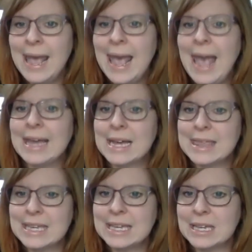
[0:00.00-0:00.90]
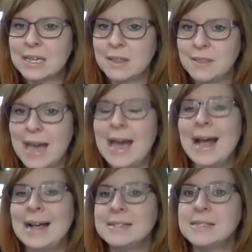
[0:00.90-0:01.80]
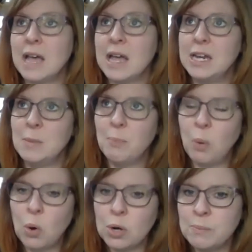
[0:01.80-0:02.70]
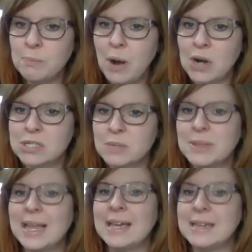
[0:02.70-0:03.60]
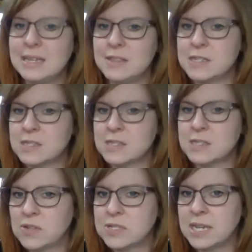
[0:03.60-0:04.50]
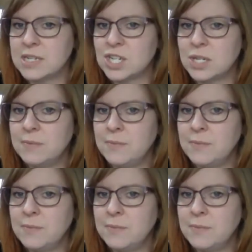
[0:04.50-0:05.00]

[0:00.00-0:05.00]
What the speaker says: And I think that has an important part to play in this conversation.